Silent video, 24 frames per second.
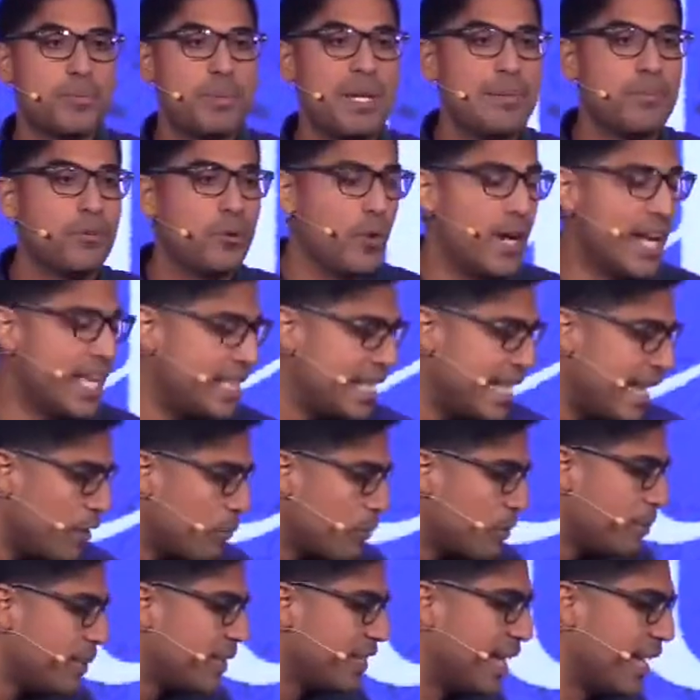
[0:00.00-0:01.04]
rich people, and
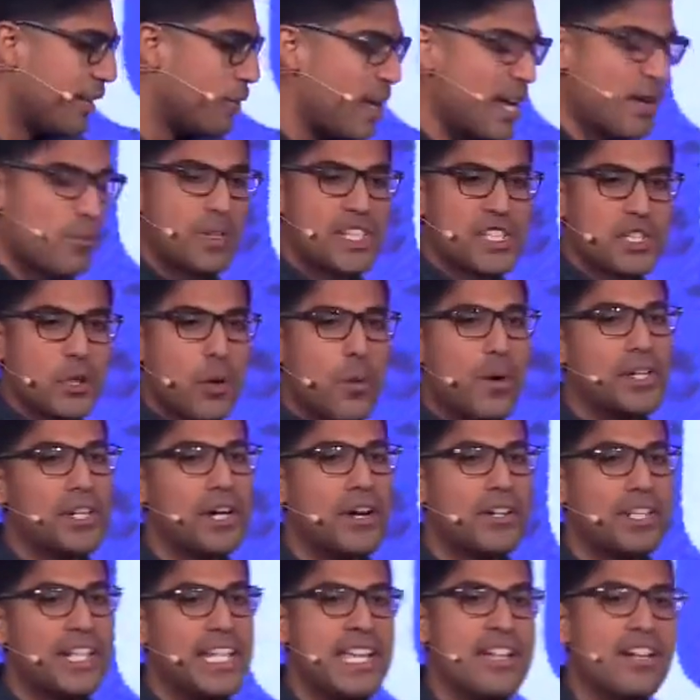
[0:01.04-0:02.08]
they would be like, wait, what's
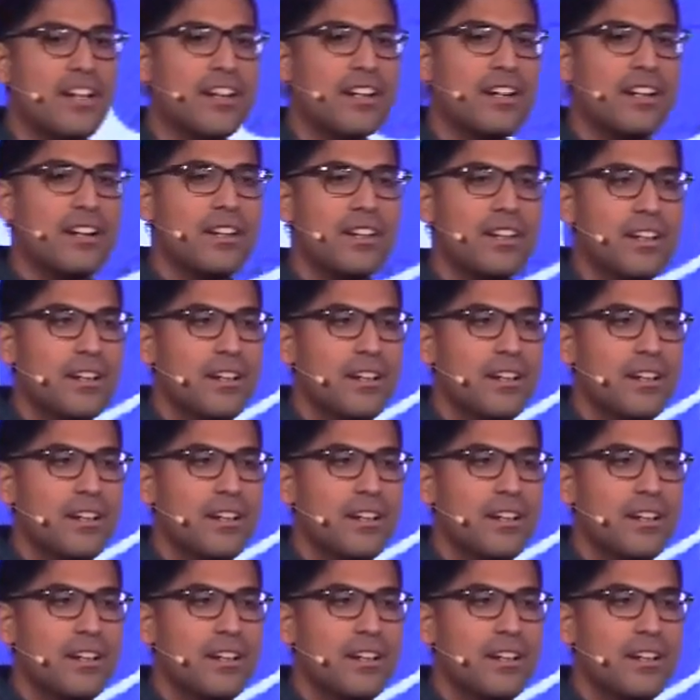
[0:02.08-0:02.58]
going on here?